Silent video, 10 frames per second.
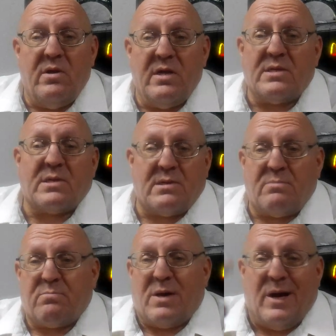It's
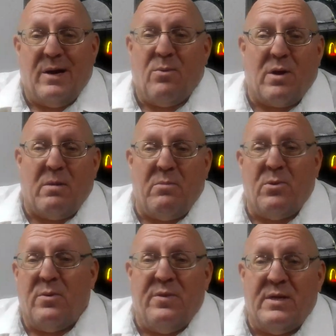kind of what I'm
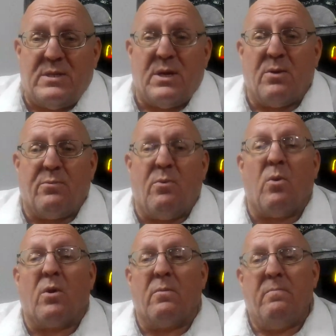doing this here
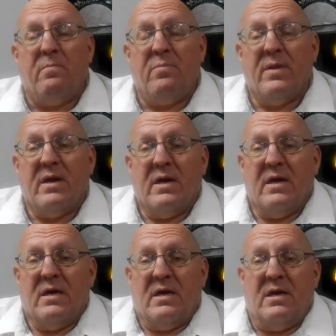for.
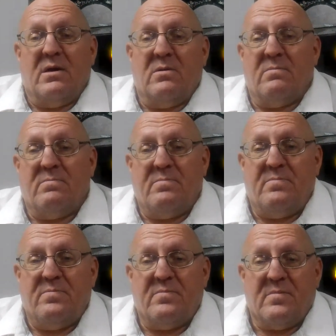You know,
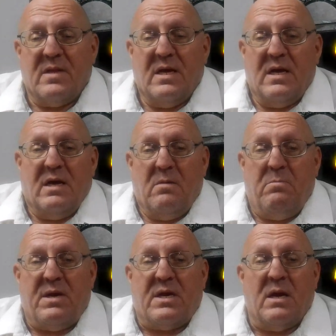
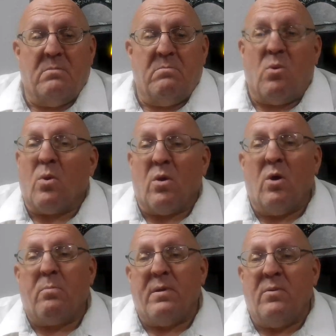become more
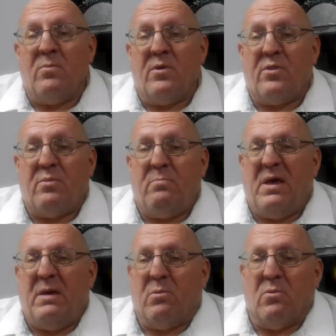open with
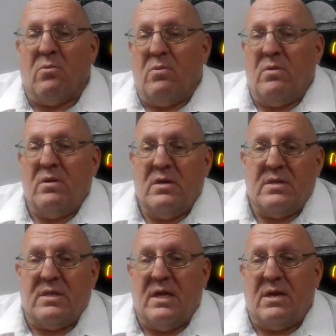people
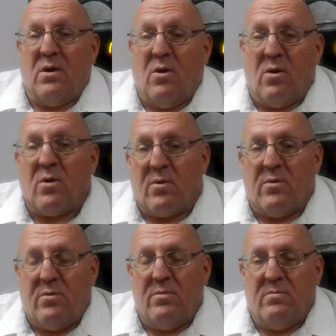that aren't
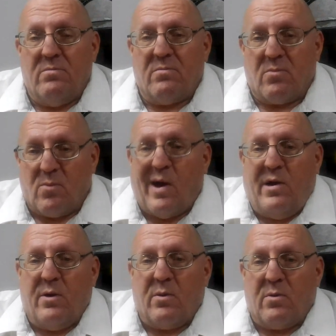right
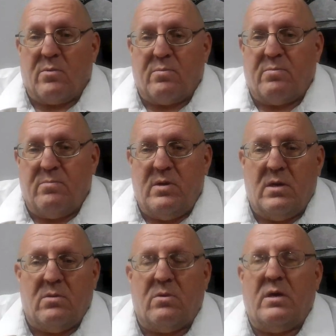here, you
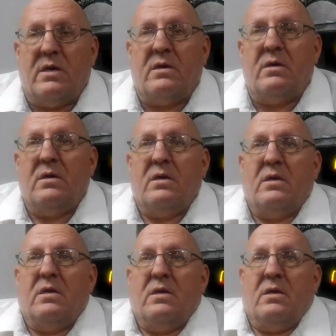know, uh,
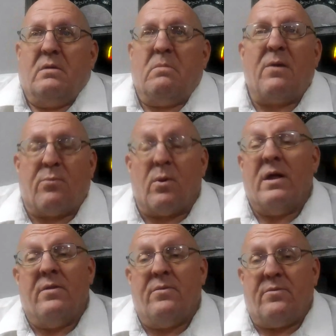my
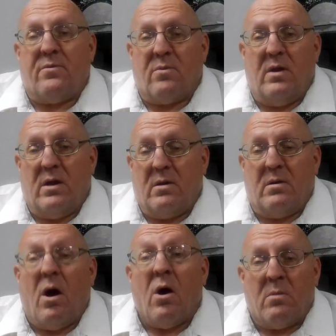friends or, or
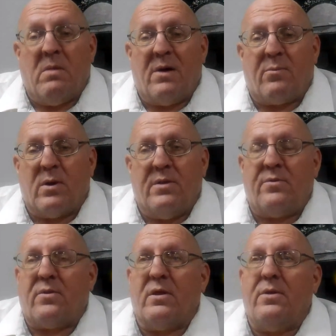on my
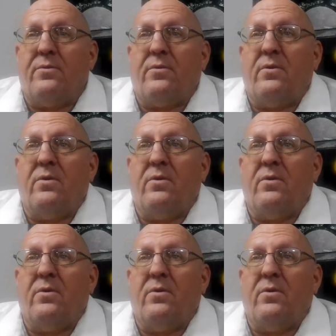friends list.